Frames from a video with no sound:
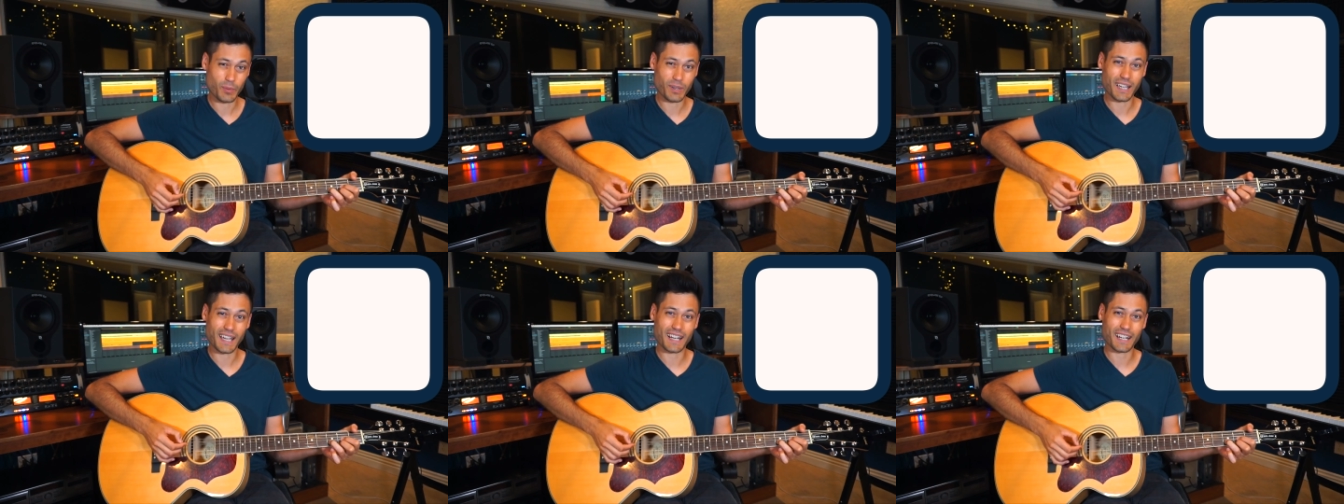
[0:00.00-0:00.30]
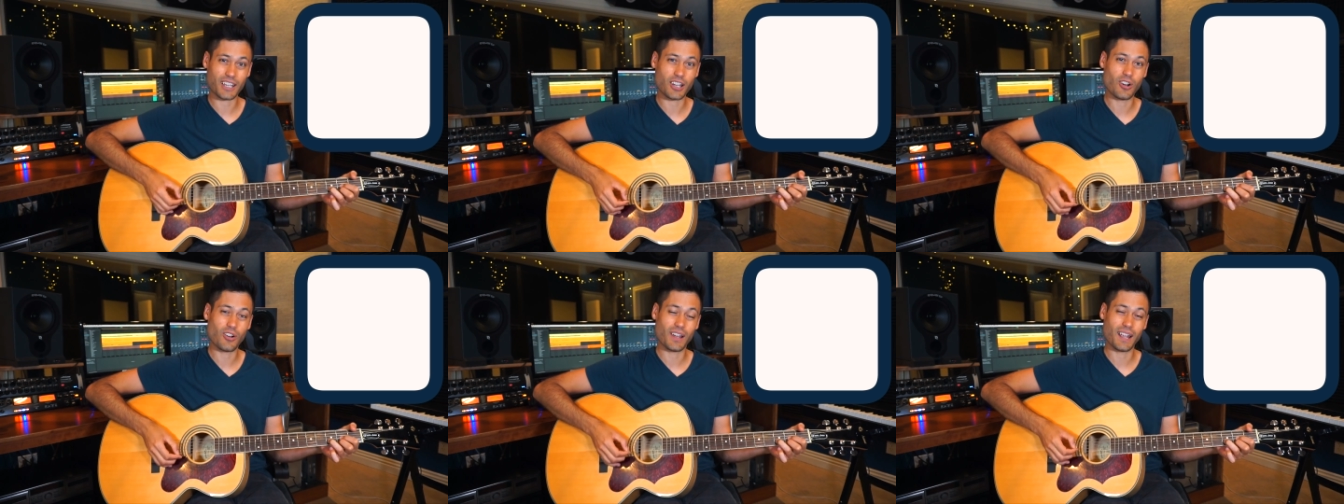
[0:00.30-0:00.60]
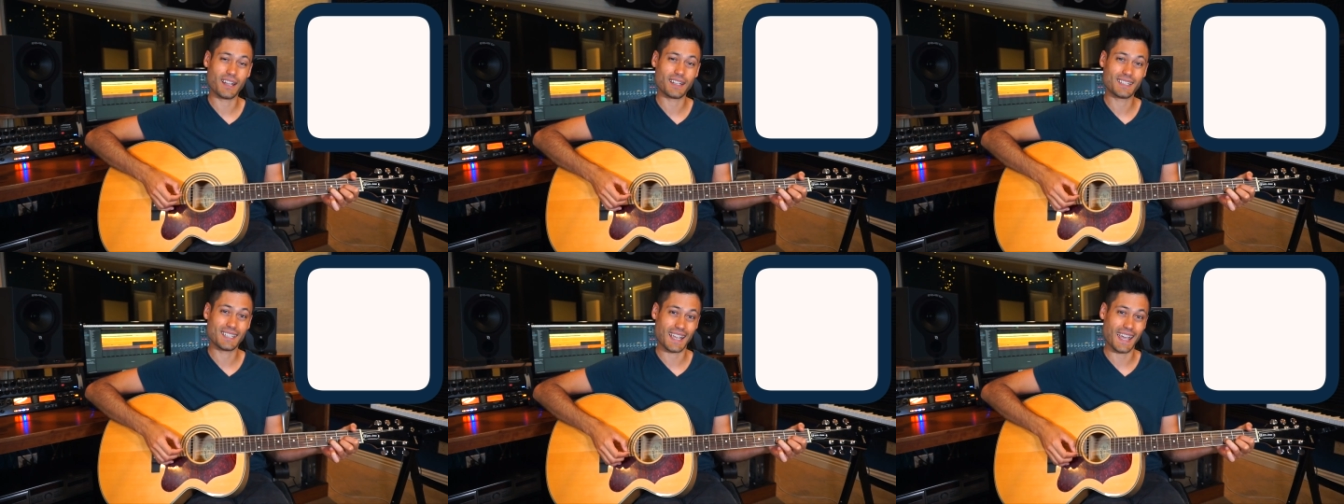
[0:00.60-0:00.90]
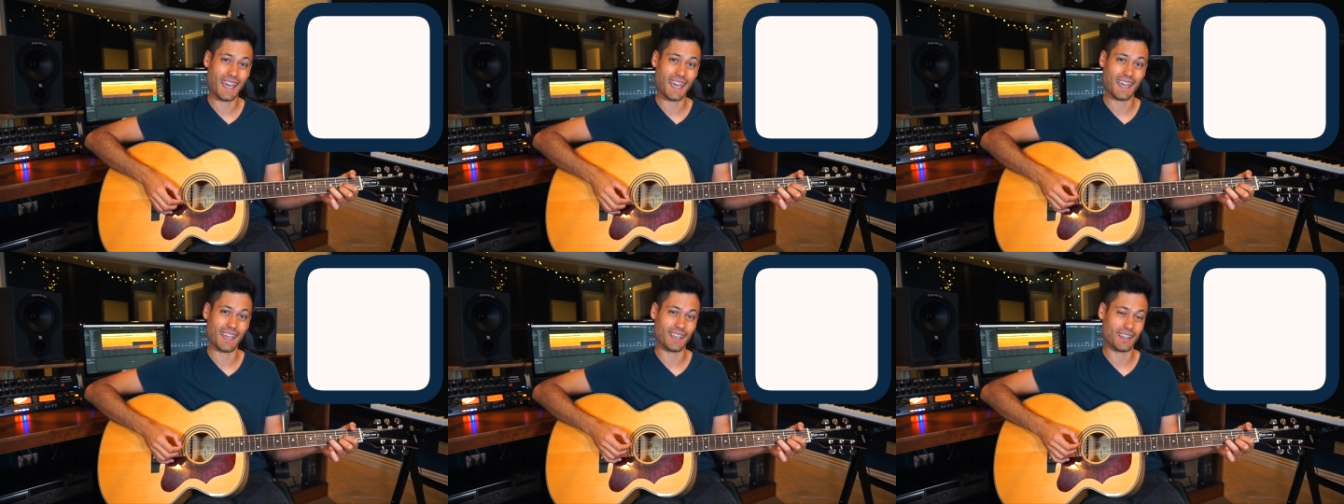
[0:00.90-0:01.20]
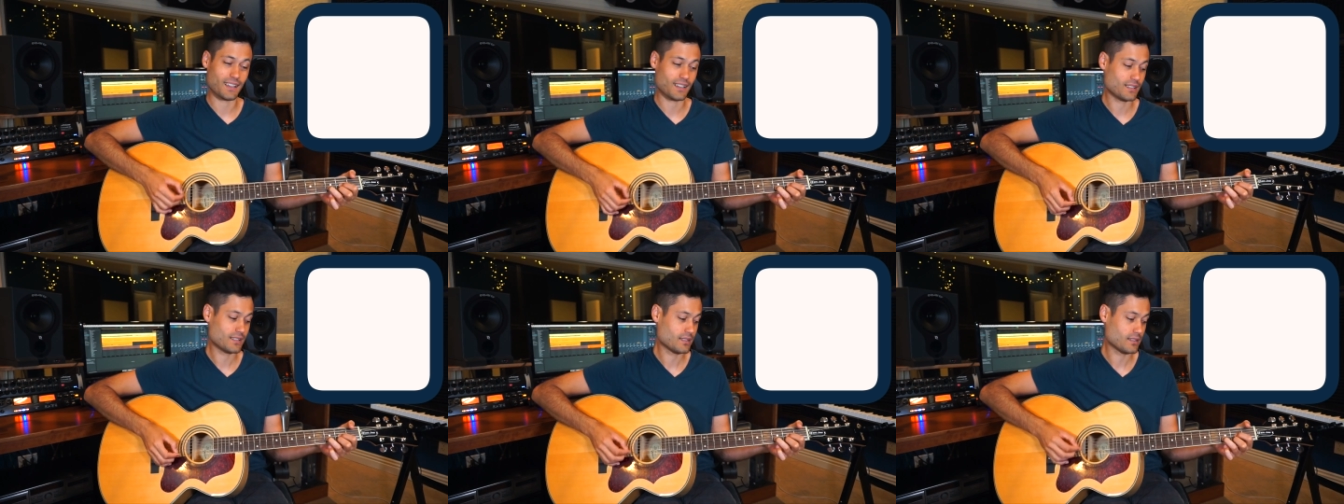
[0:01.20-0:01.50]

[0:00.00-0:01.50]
we gotta go to A.